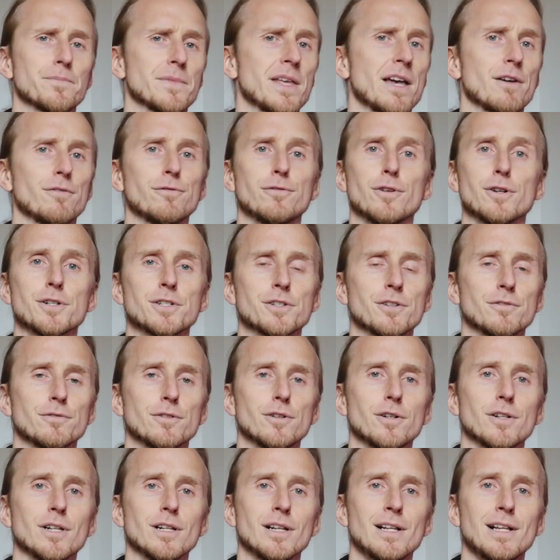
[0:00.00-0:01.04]
First of
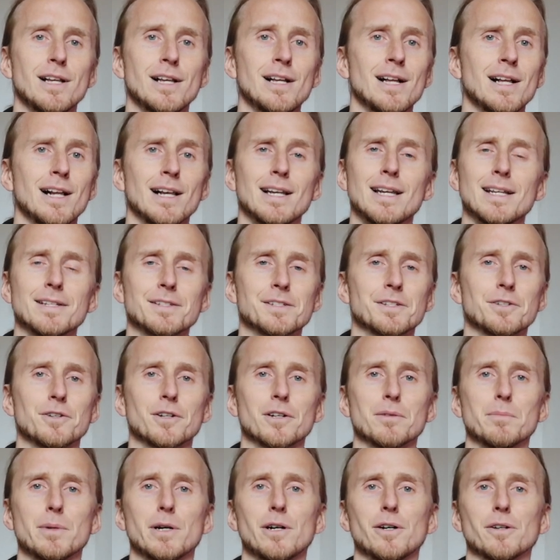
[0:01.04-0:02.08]
all, let's talk
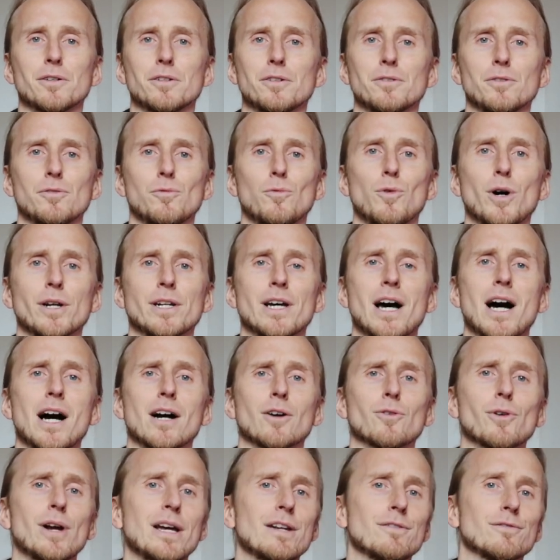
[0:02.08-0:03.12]
about what are
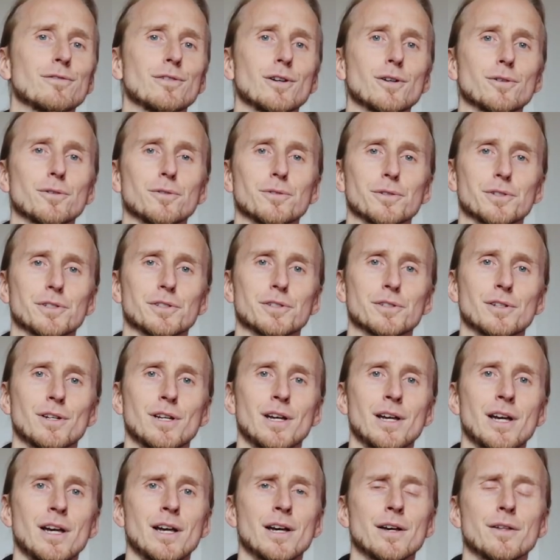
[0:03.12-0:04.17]
great photos.
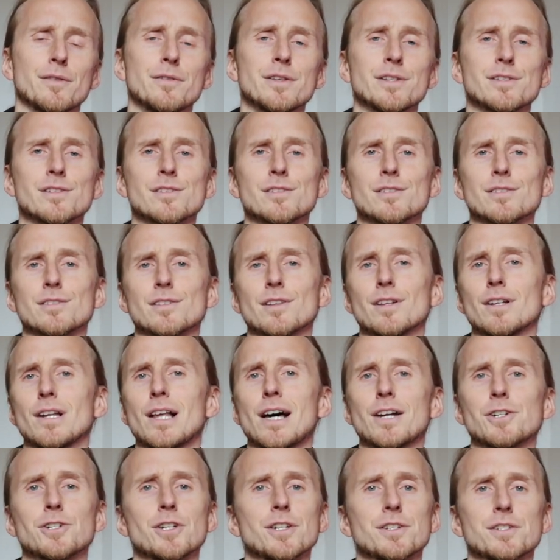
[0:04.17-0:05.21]
This is
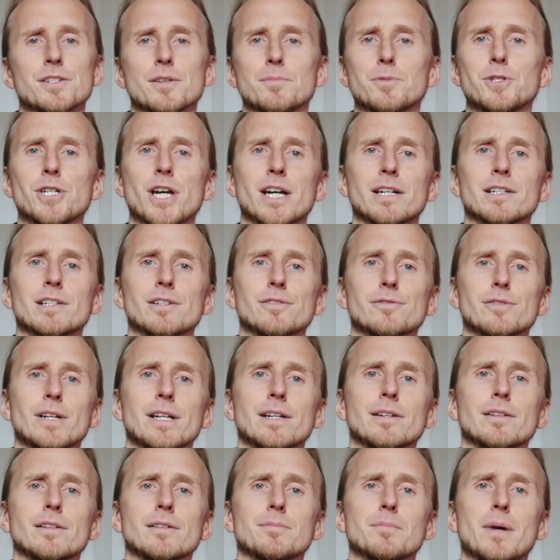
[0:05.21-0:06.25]
largely subjective
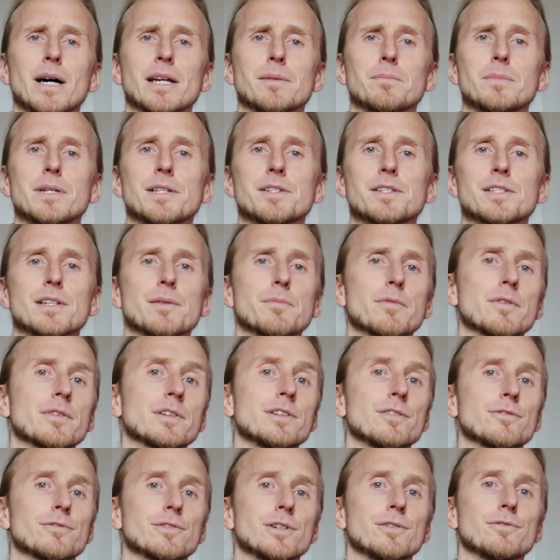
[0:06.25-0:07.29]
and it might mean something
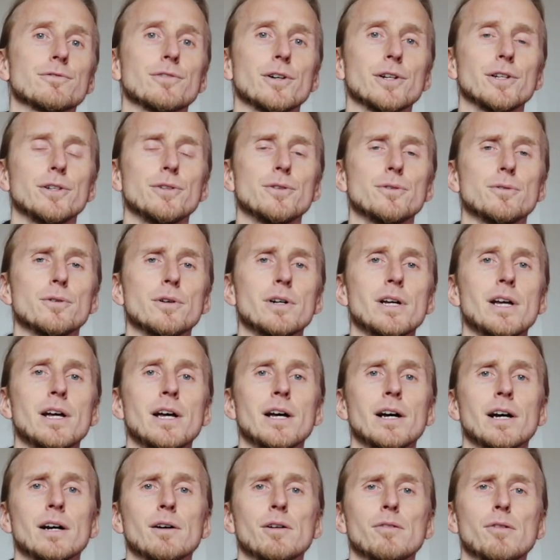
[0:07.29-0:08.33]
different for you
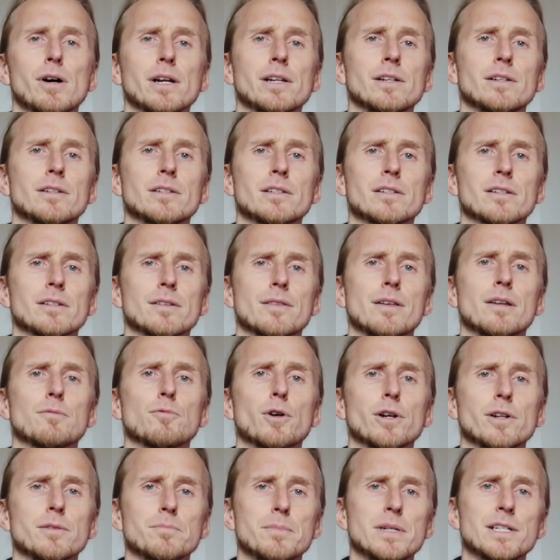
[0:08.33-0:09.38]
than
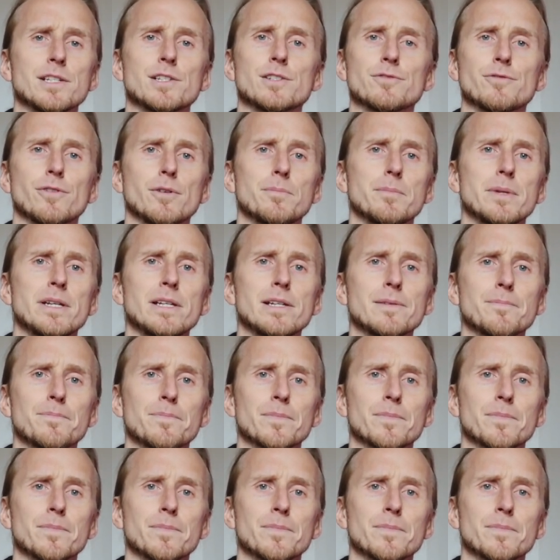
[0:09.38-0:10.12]
what it means for me.